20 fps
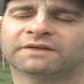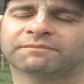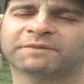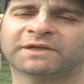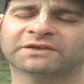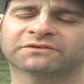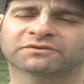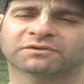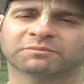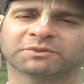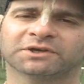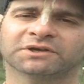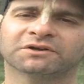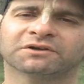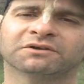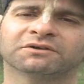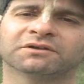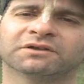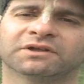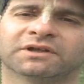and makes them
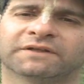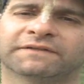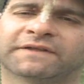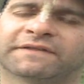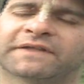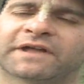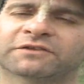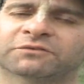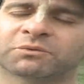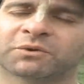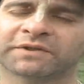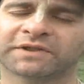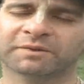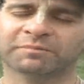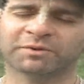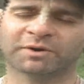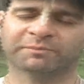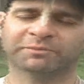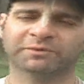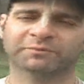ill. And then that's why they
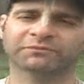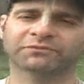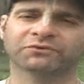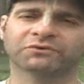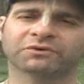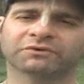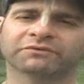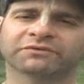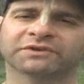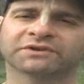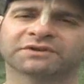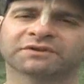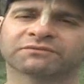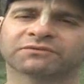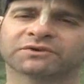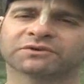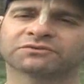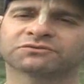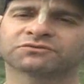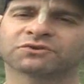pump them full of the
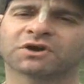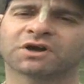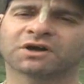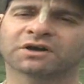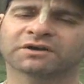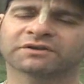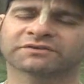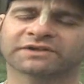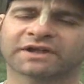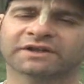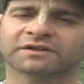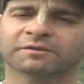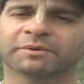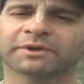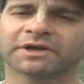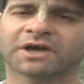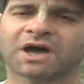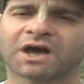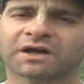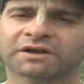different drugs,
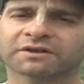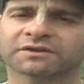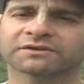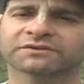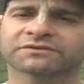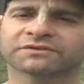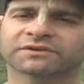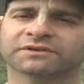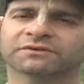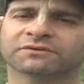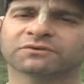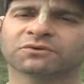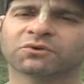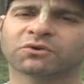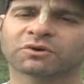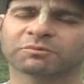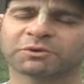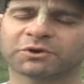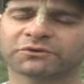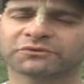antibiotics and
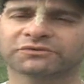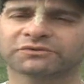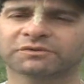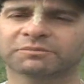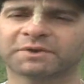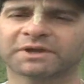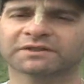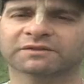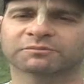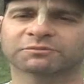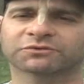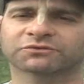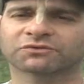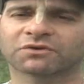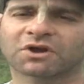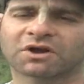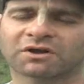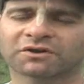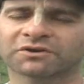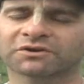hormones to make them
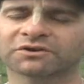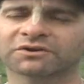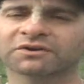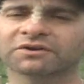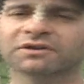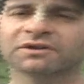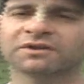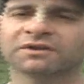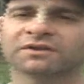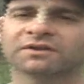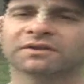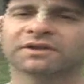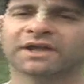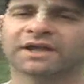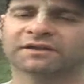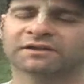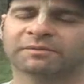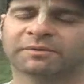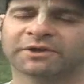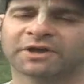stronger,
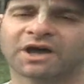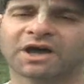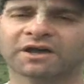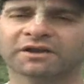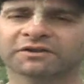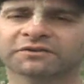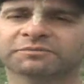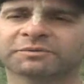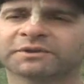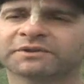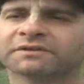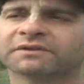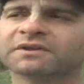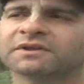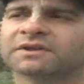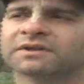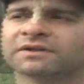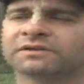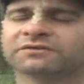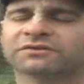antibiotics. But
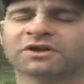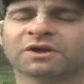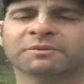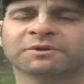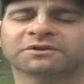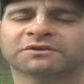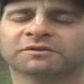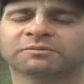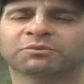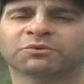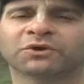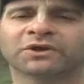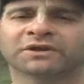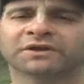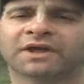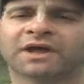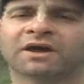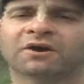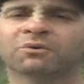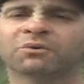it's coming to the
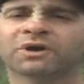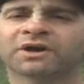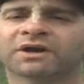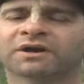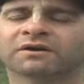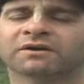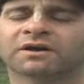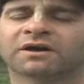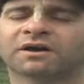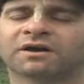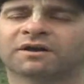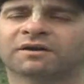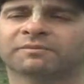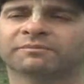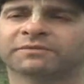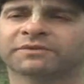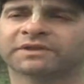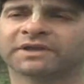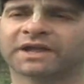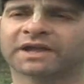point now where
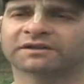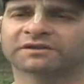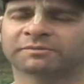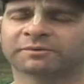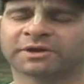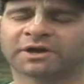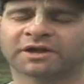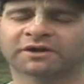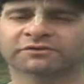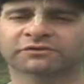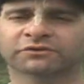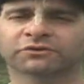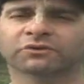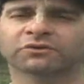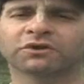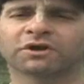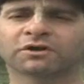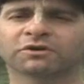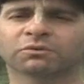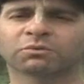the antibiotics are
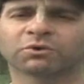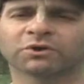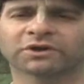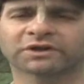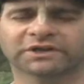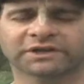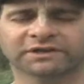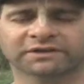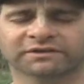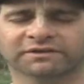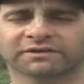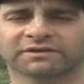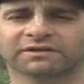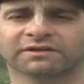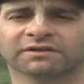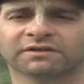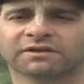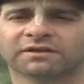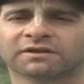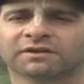no longer working,
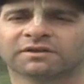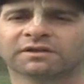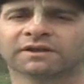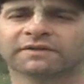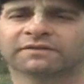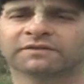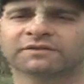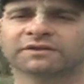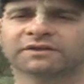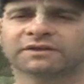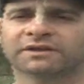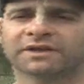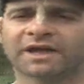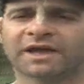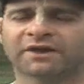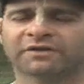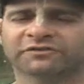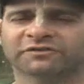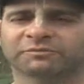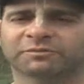and the
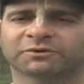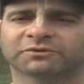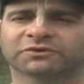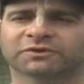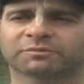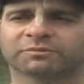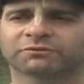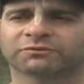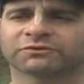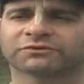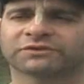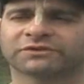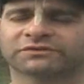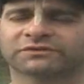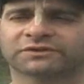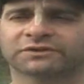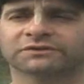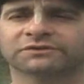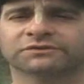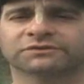cows have built up a
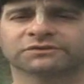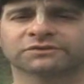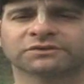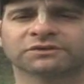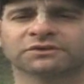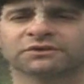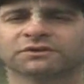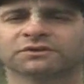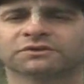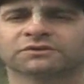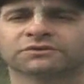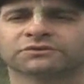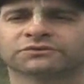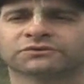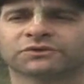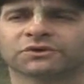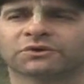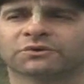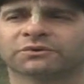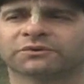resistance.
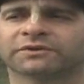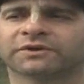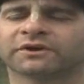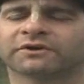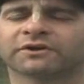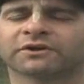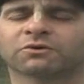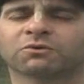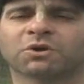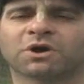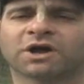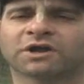So they're in a